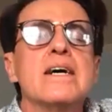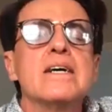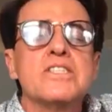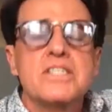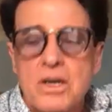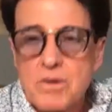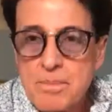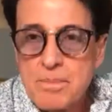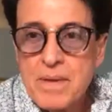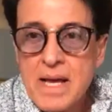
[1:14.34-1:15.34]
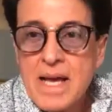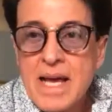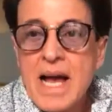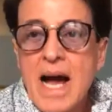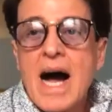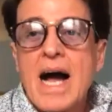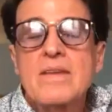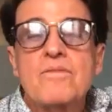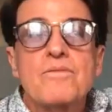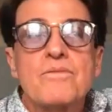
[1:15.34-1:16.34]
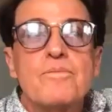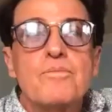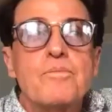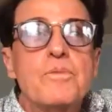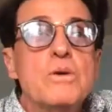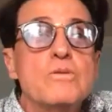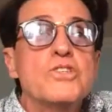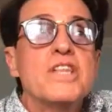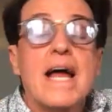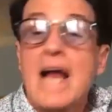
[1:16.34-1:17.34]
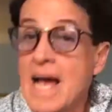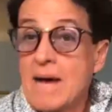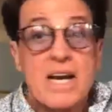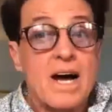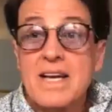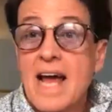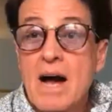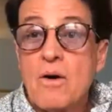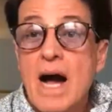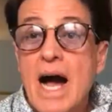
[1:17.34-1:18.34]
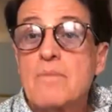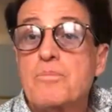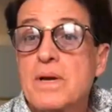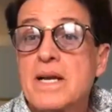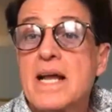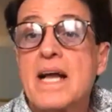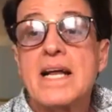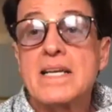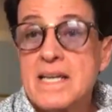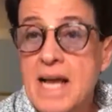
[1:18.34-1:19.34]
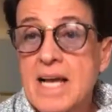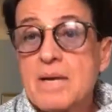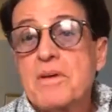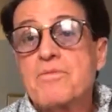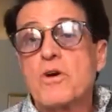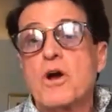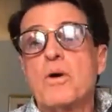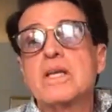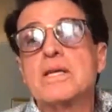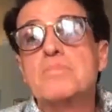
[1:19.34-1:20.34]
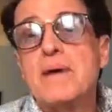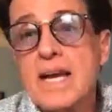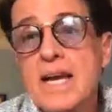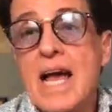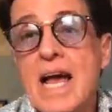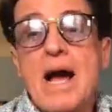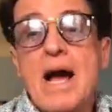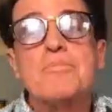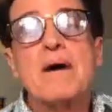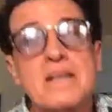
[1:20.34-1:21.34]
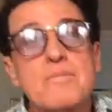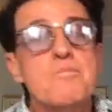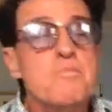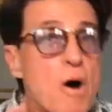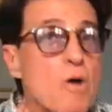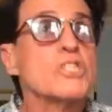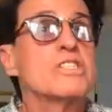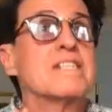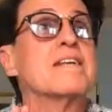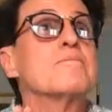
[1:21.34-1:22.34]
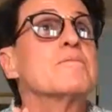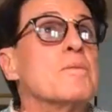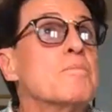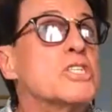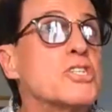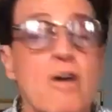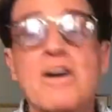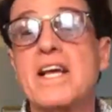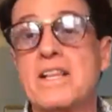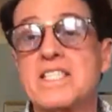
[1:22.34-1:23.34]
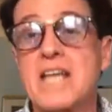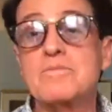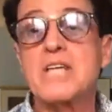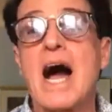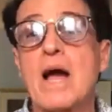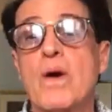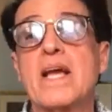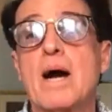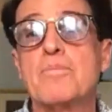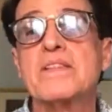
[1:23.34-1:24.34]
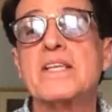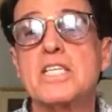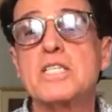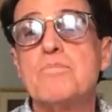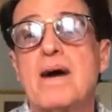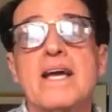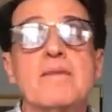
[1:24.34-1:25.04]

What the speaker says: Serum. I use that. I have it on now. I put it on at night before going to bed, but the majority of the times I wake up and this is my